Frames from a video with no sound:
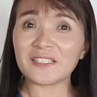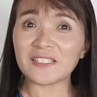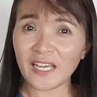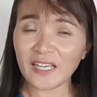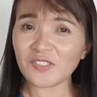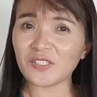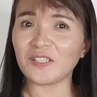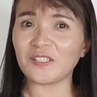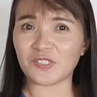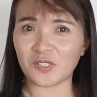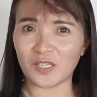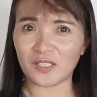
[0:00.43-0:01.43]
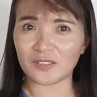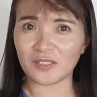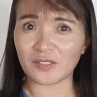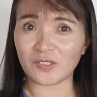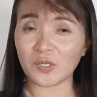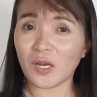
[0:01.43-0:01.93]
Text and its
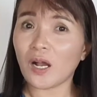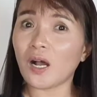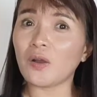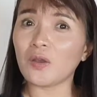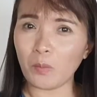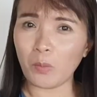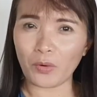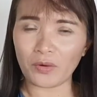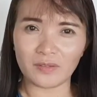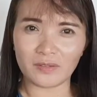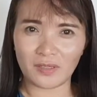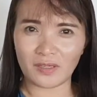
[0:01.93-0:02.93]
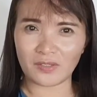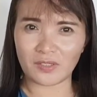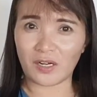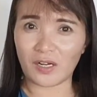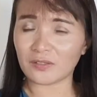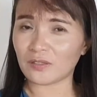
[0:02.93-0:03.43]
context. How important is the
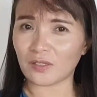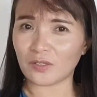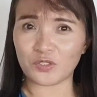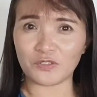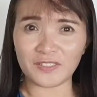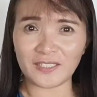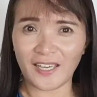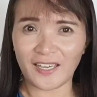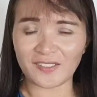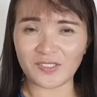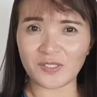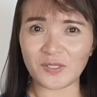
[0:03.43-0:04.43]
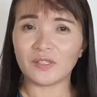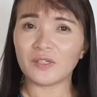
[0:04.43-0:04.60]
context of a text?